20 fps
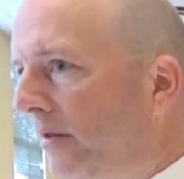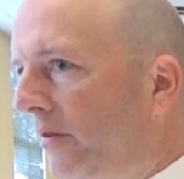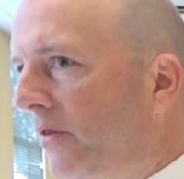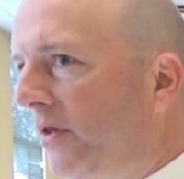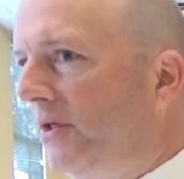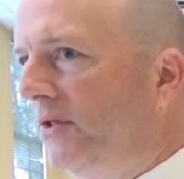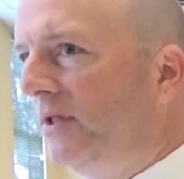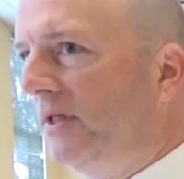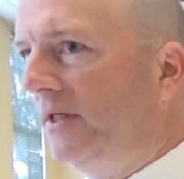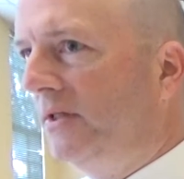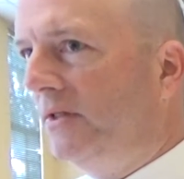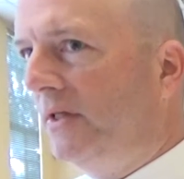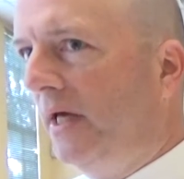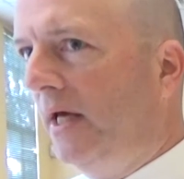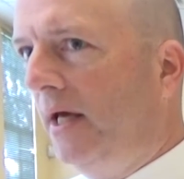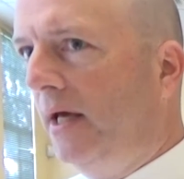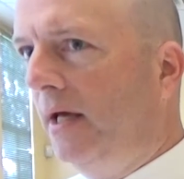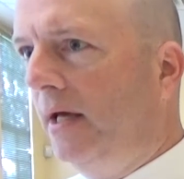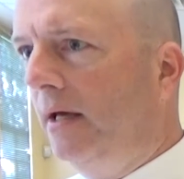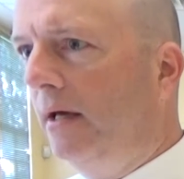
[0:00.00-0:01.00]
This is
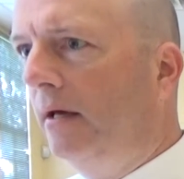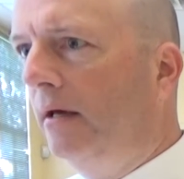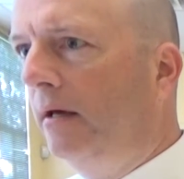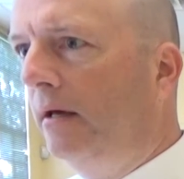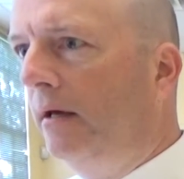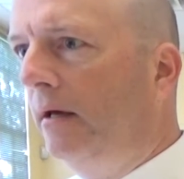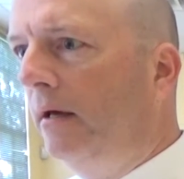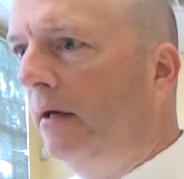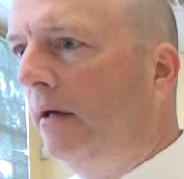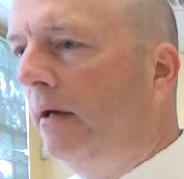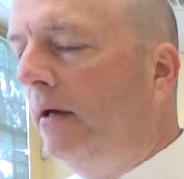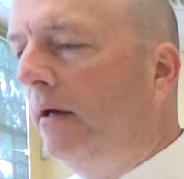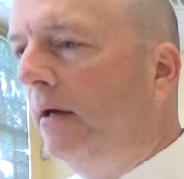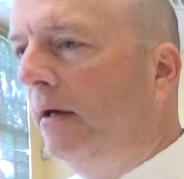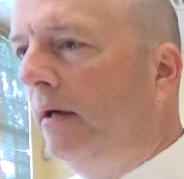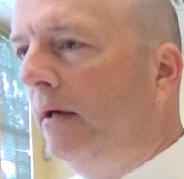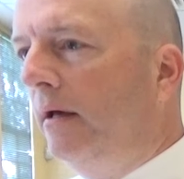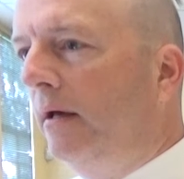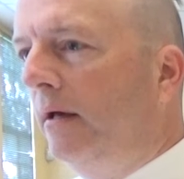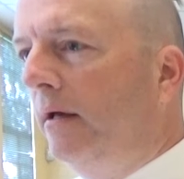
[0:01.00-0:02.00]
a,
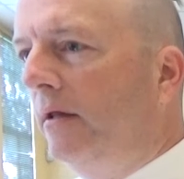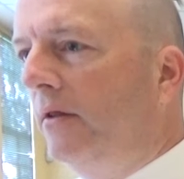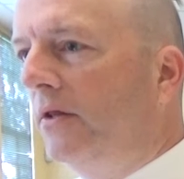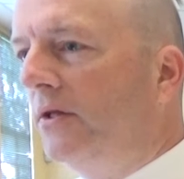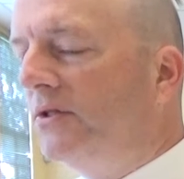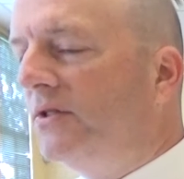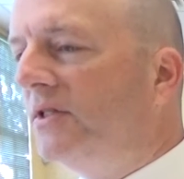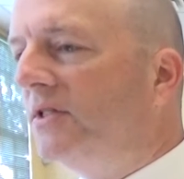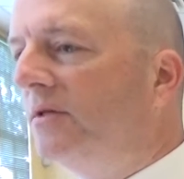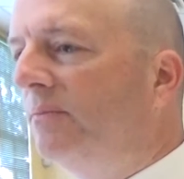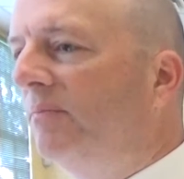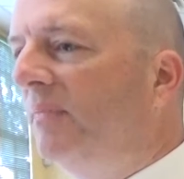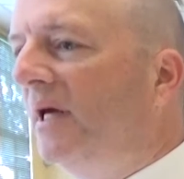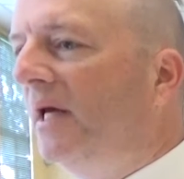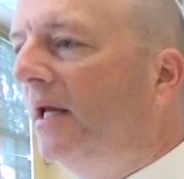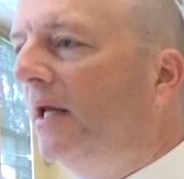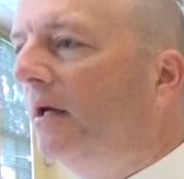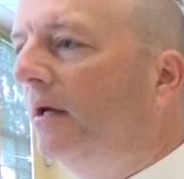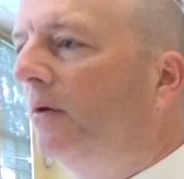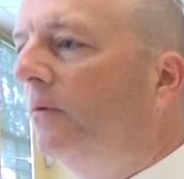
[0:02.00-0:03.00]
this is a
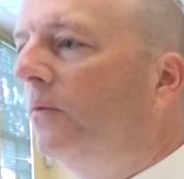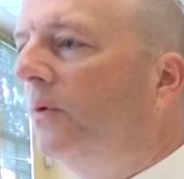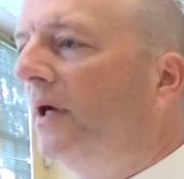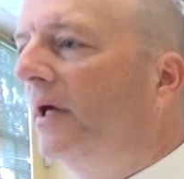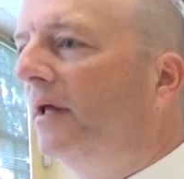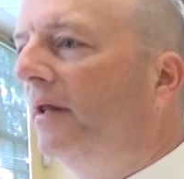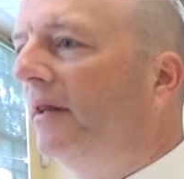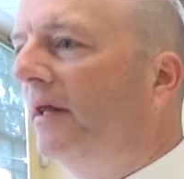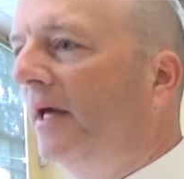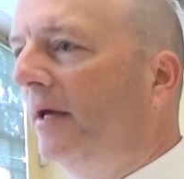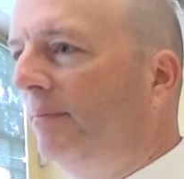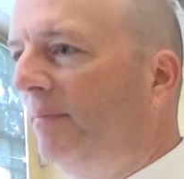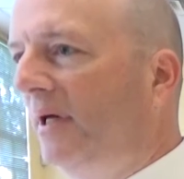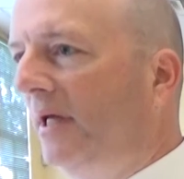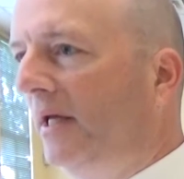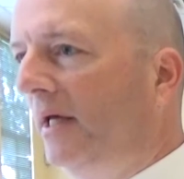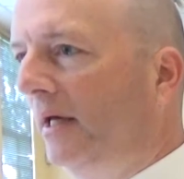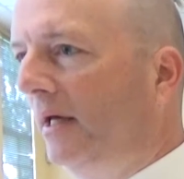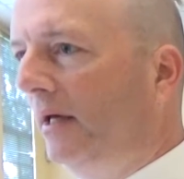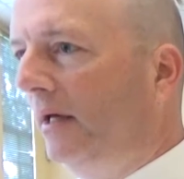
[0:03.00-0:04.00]
meeting with
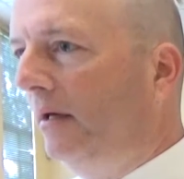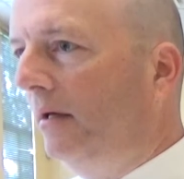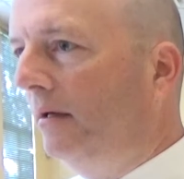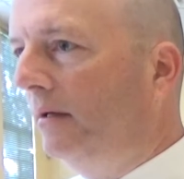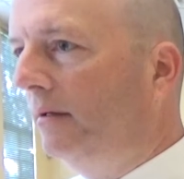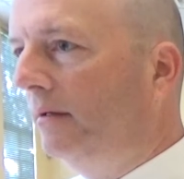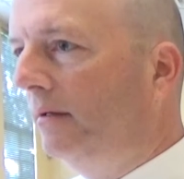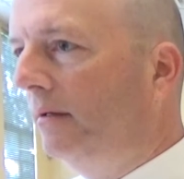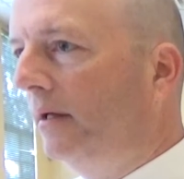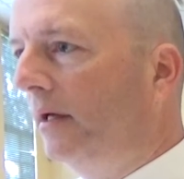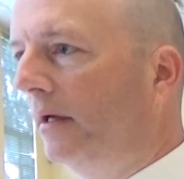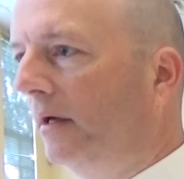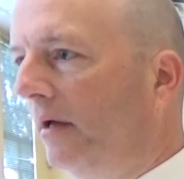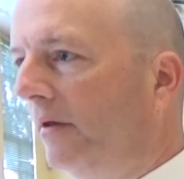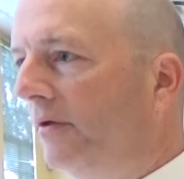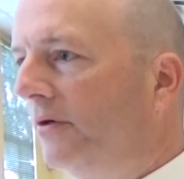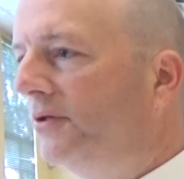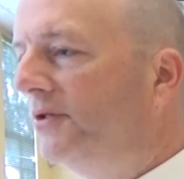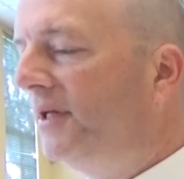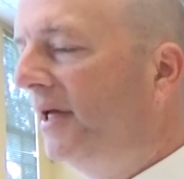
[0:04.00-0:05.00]
APD and
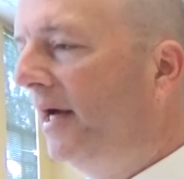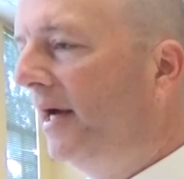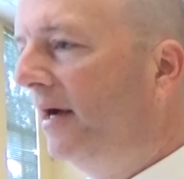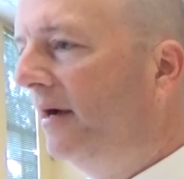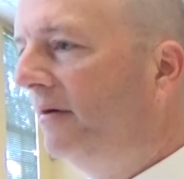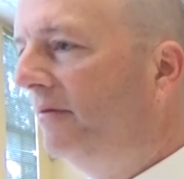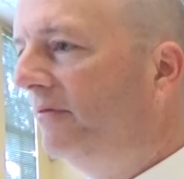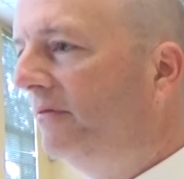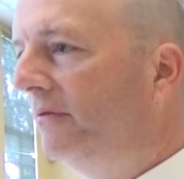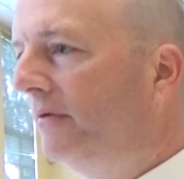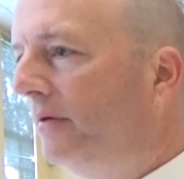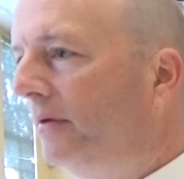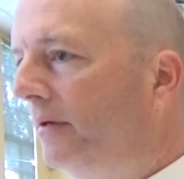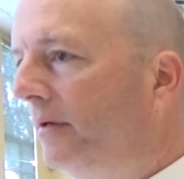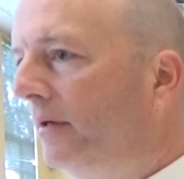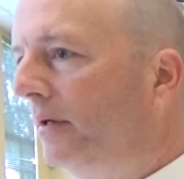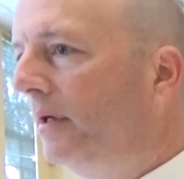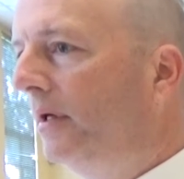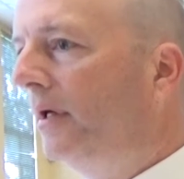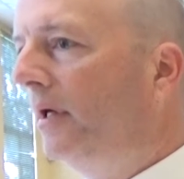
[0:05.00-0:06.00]
other staff
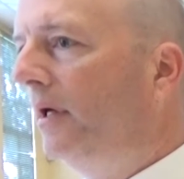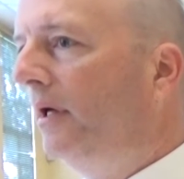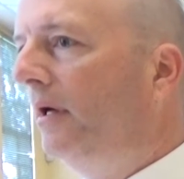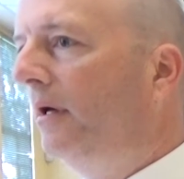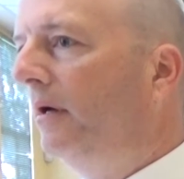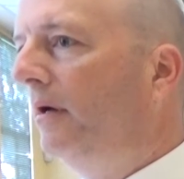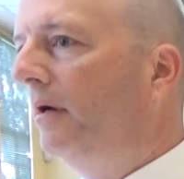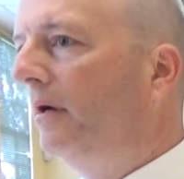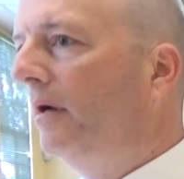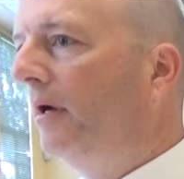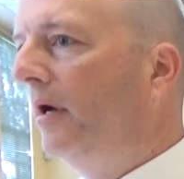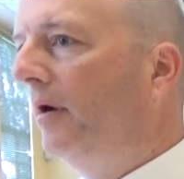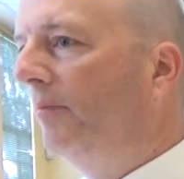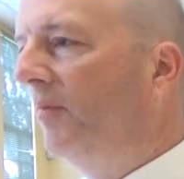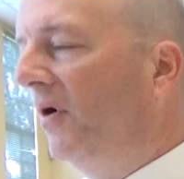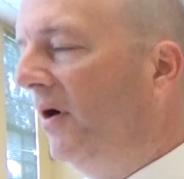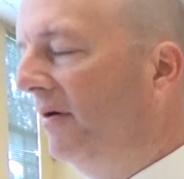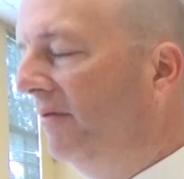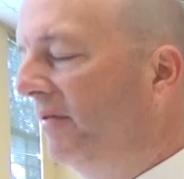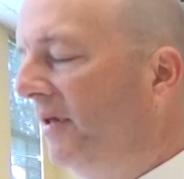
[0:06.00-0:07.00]
of,
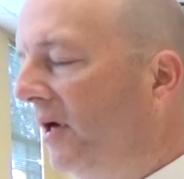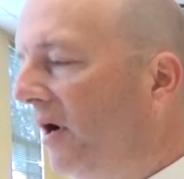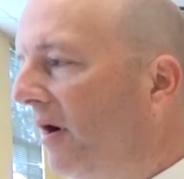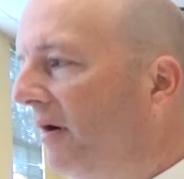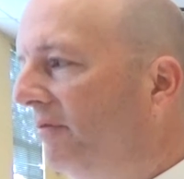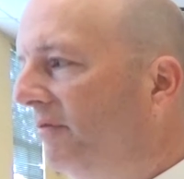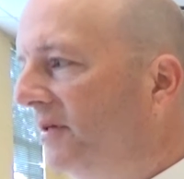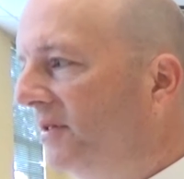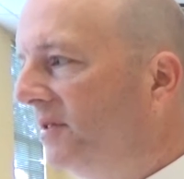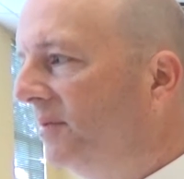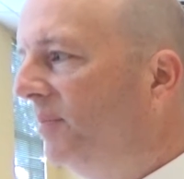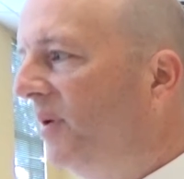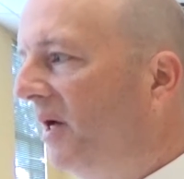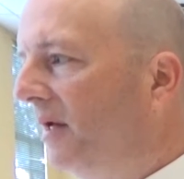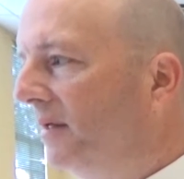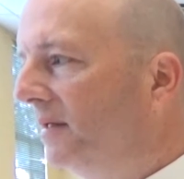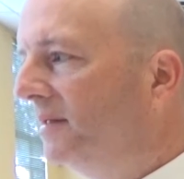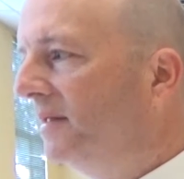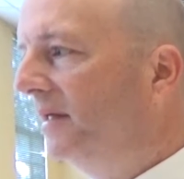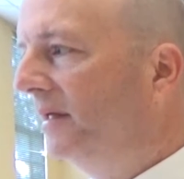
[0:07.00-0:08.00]
of the Office of
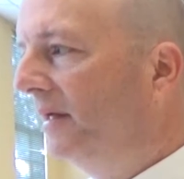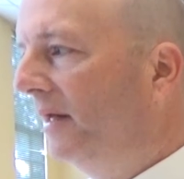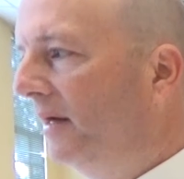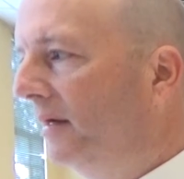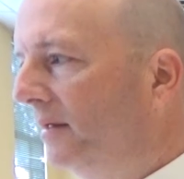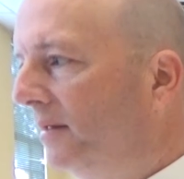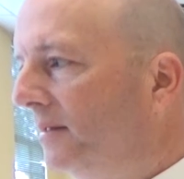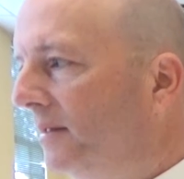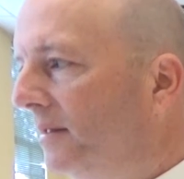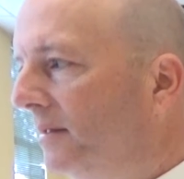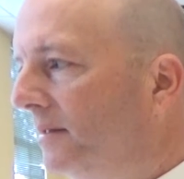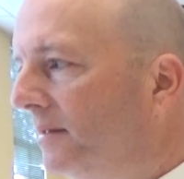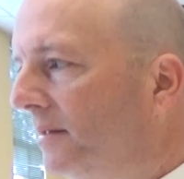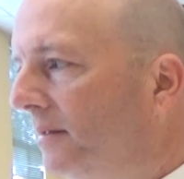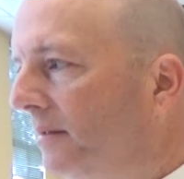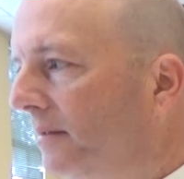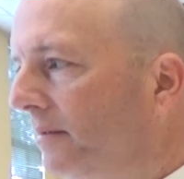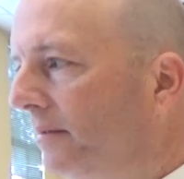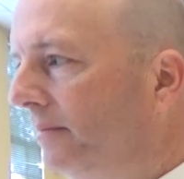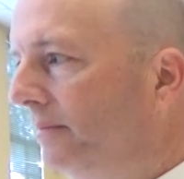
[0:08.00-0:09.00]
Policy Analysis.
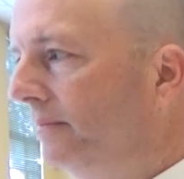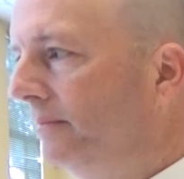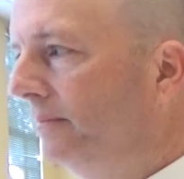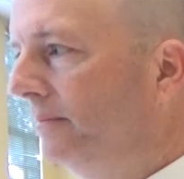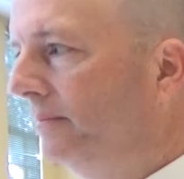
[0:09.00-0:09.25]
Okay.